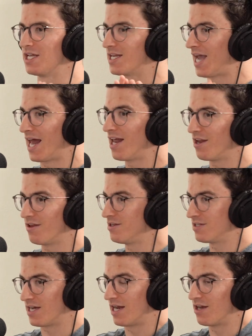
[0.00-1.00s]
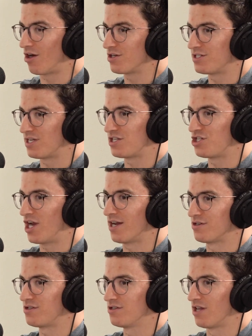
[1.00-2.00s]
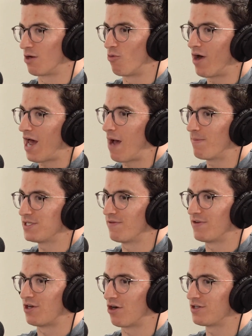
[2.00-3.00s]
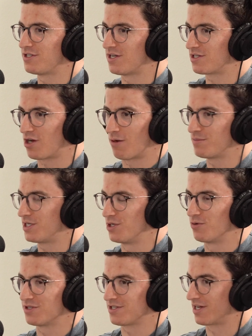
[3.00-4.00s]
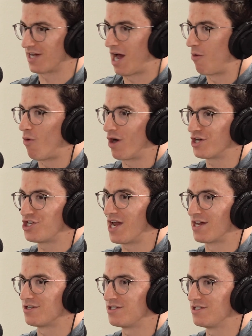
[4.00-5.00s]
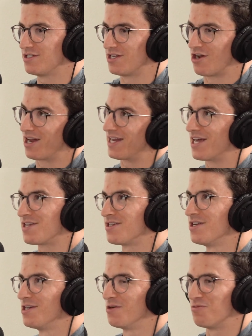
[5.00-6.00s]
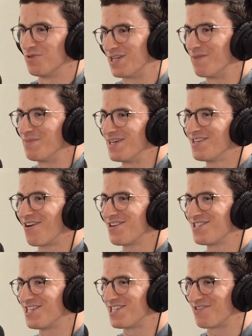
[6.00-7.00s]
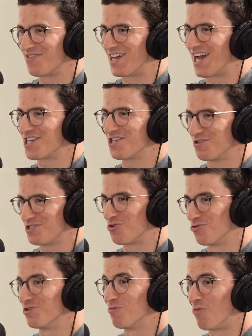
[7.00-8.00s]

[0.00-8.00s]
Can a narcissist change? Like, what happens if a narcissist comes to you and is like, I want to change? I guess, would they be a narcissist if they actually truly